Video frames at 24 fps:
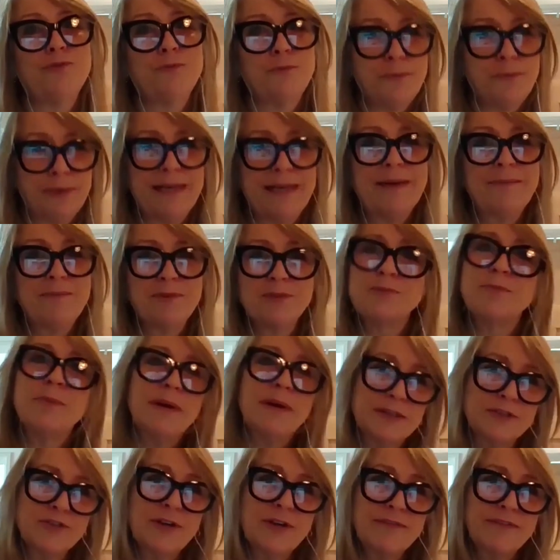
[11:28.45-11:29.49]
from being able to
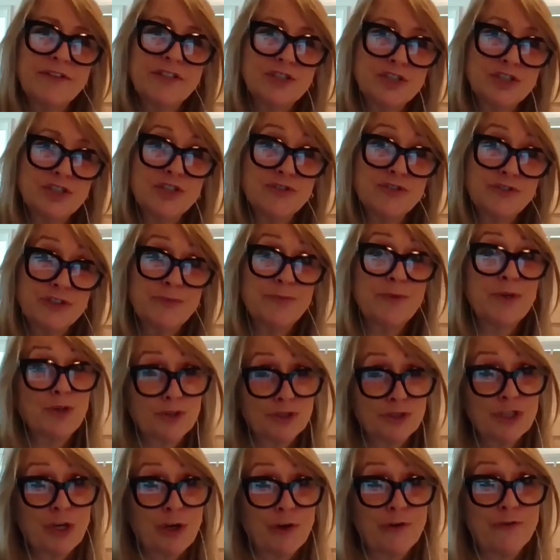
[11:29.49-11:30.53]
buy travel insurance
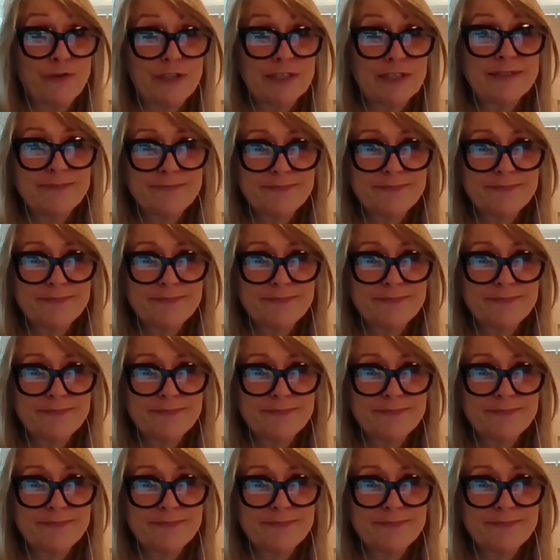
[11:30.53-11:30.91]
because of COVID.